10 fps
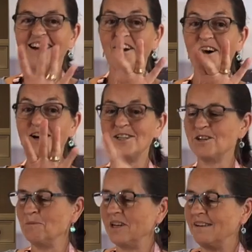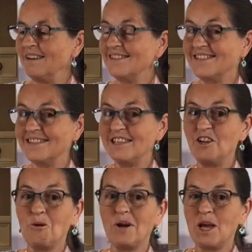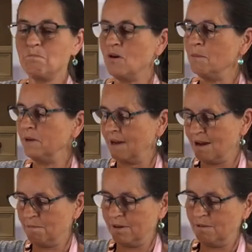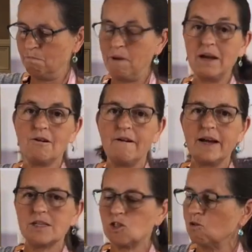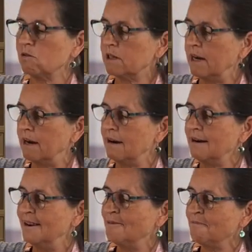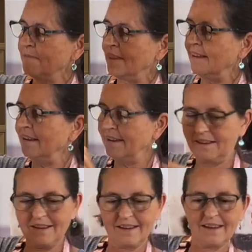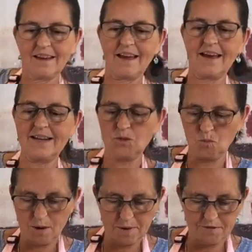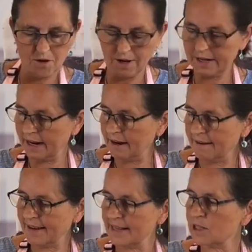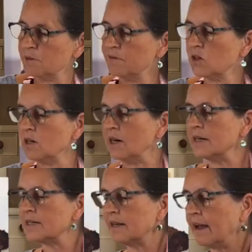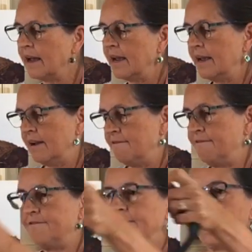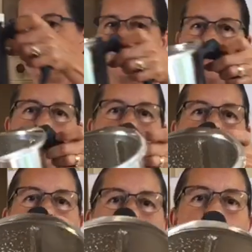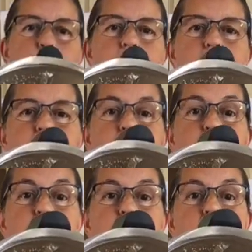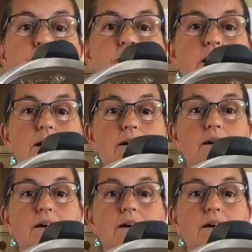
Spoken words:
Hi Tommy, nice to see your name popping up, Baker Extraordinaire. And what we've got now is we've got a flour made out of our